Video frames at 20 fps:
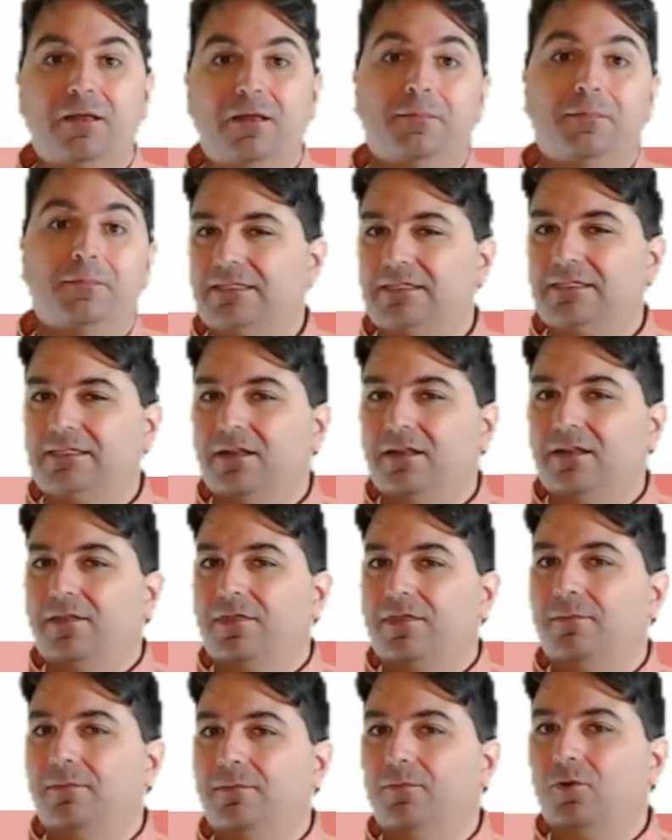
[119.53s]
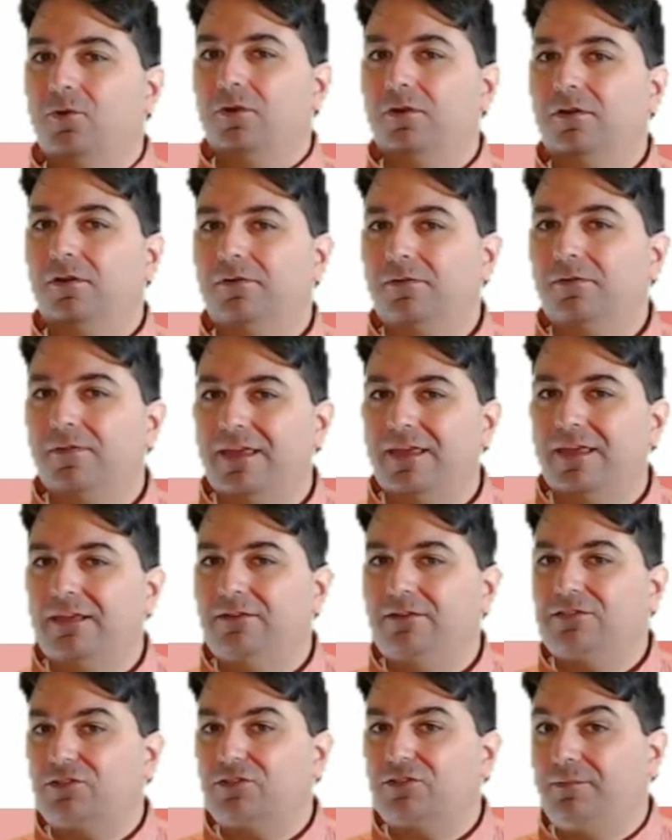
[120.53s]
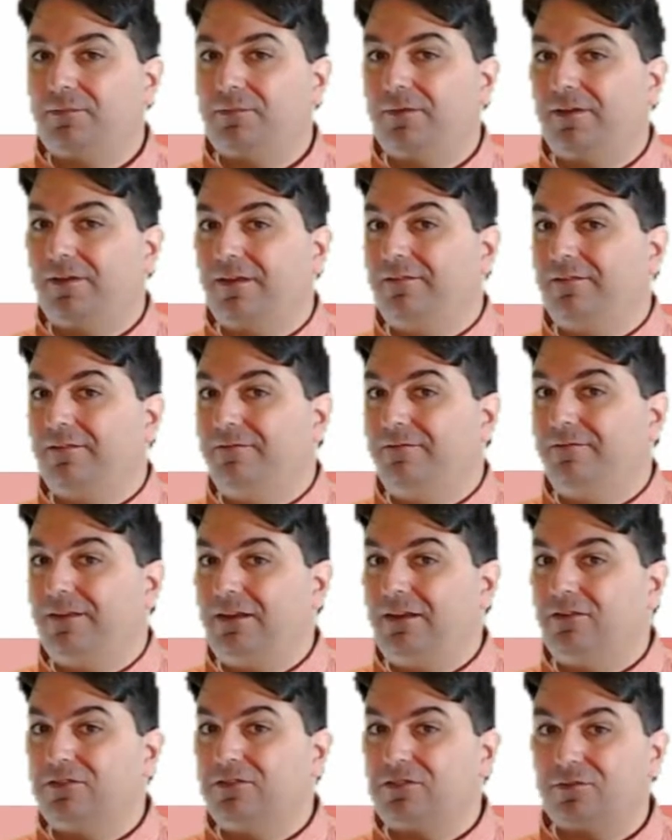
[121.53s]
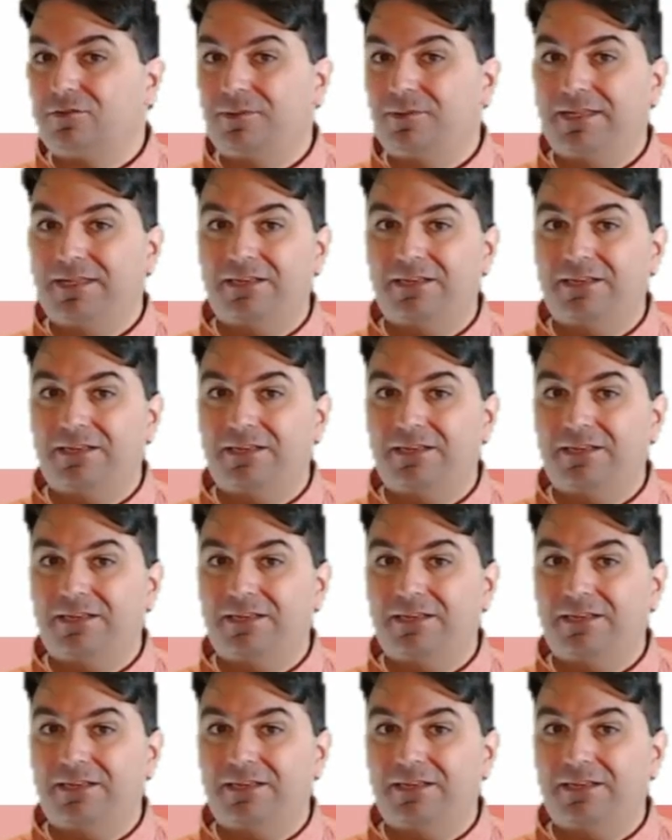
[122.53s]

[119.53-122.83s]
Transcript: because the more that you stream videos from